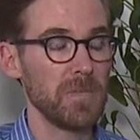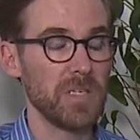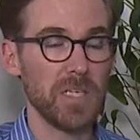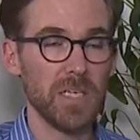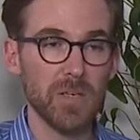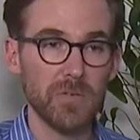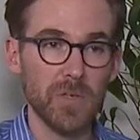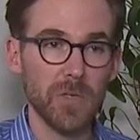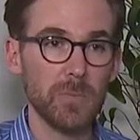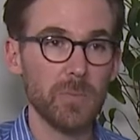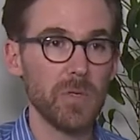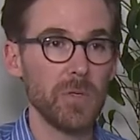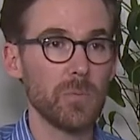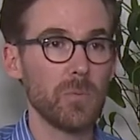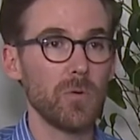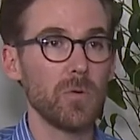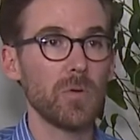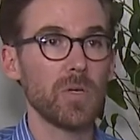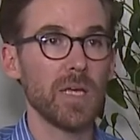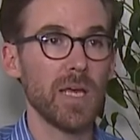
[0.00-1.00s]
giving
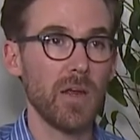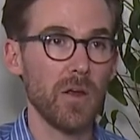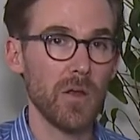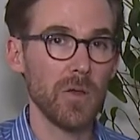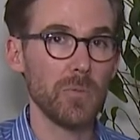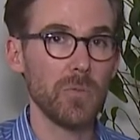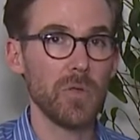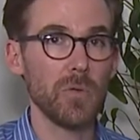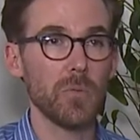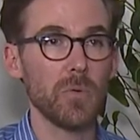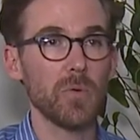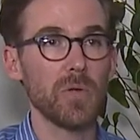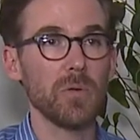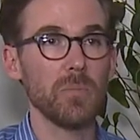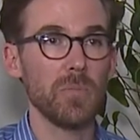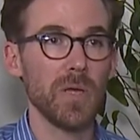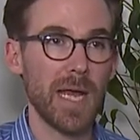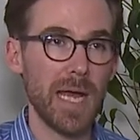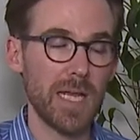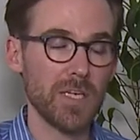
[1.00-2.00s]
people, caring people,
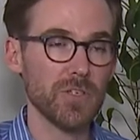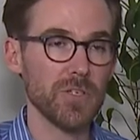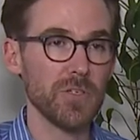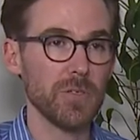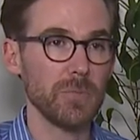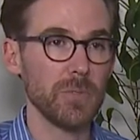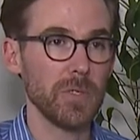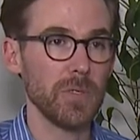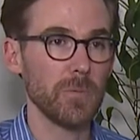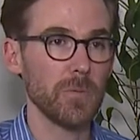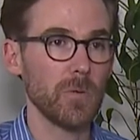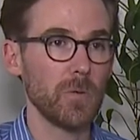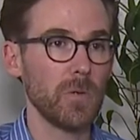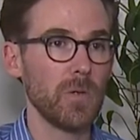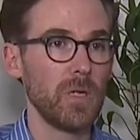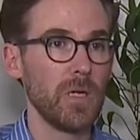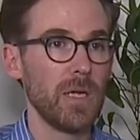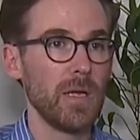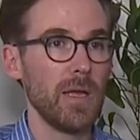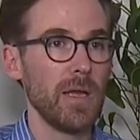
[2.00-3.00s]
compassionate people.
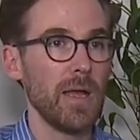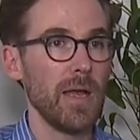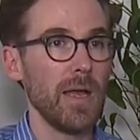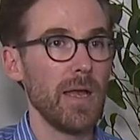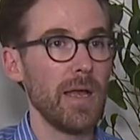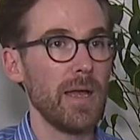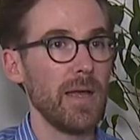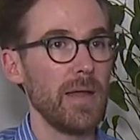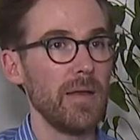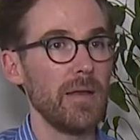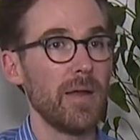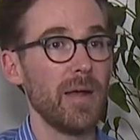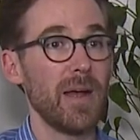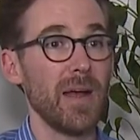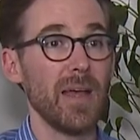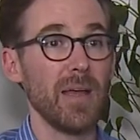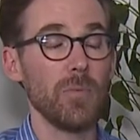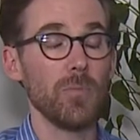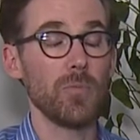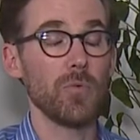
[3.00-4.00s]
And
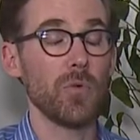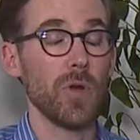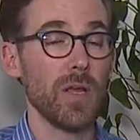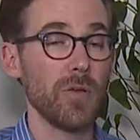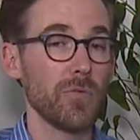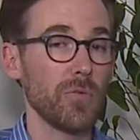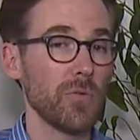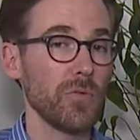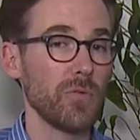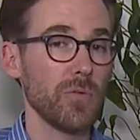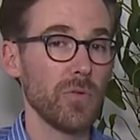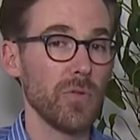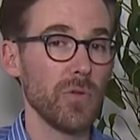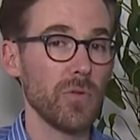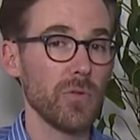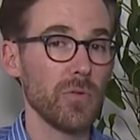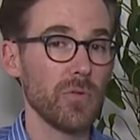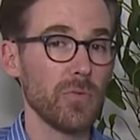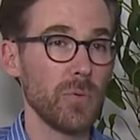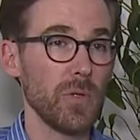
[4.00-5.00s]
I am grateful for
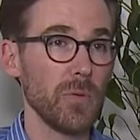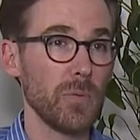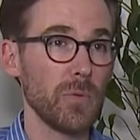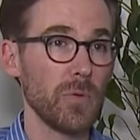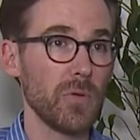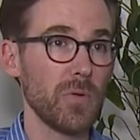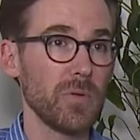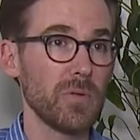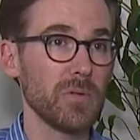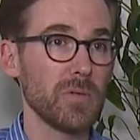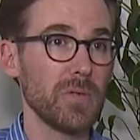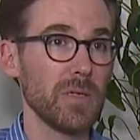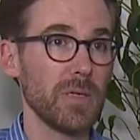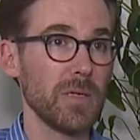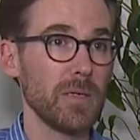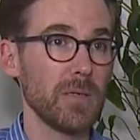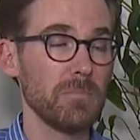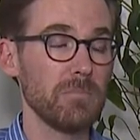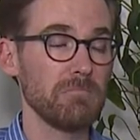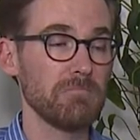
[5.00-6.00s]
those people.
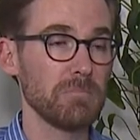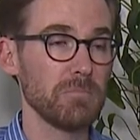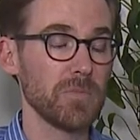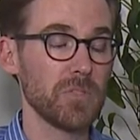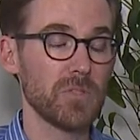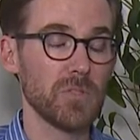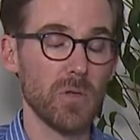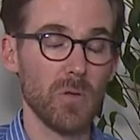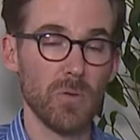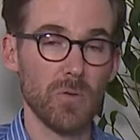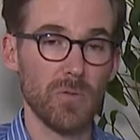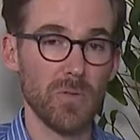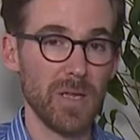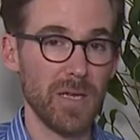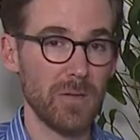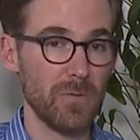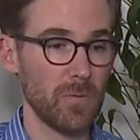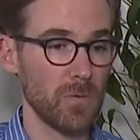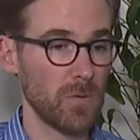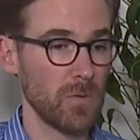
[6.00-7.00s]
Um, so
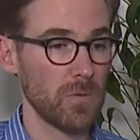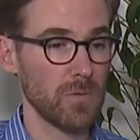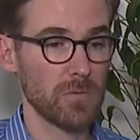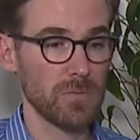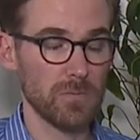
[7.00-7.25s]
thankful.